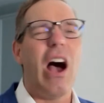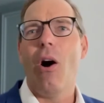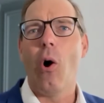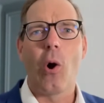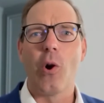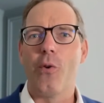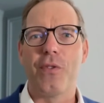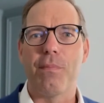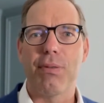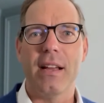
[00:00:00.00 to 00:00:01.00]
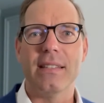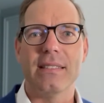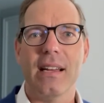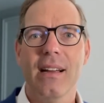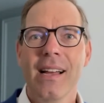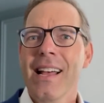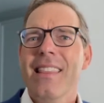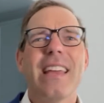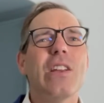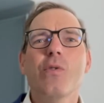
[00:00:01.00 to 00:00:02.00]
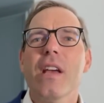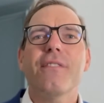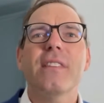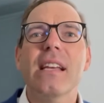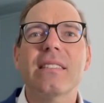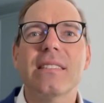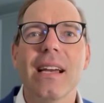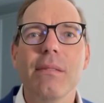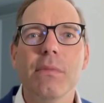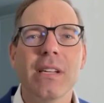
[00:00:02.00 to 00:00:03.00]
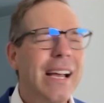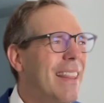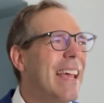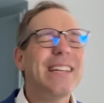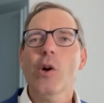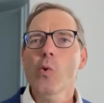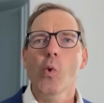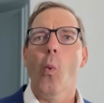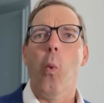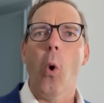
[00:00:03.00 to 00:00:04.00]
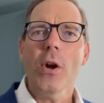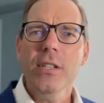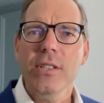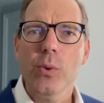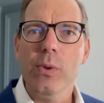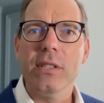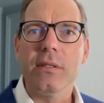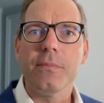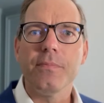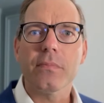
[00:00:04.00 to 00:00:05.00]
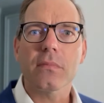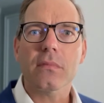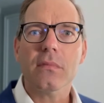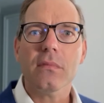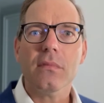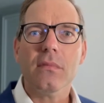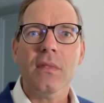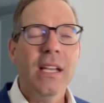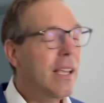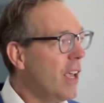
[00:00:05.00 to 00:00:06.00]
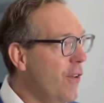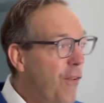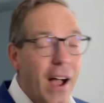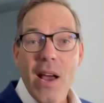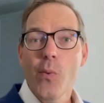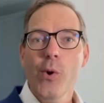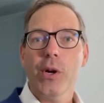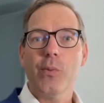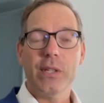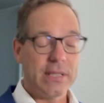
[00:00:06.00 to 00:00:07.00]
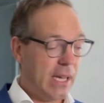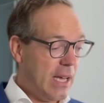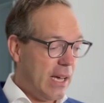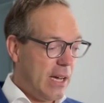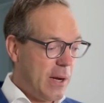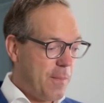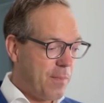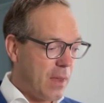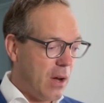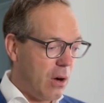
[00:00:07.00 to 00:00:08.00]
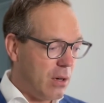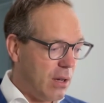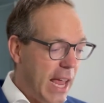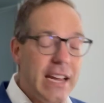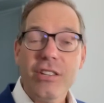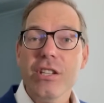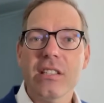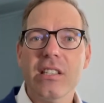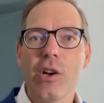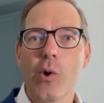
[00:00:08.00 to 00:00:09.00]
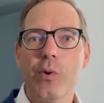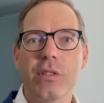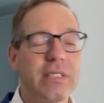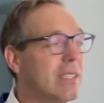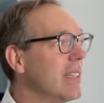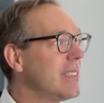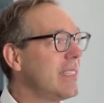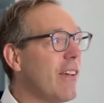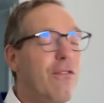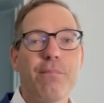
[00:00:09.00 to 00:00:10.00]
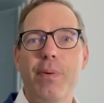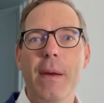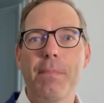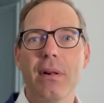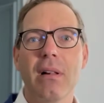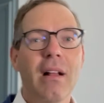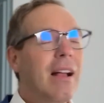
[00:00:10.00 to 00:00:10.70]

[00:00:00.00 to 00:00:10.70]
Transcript: all over the place. Yeah? They don't have the excitement. They don't want to win. If I work with agency owners, 7 people,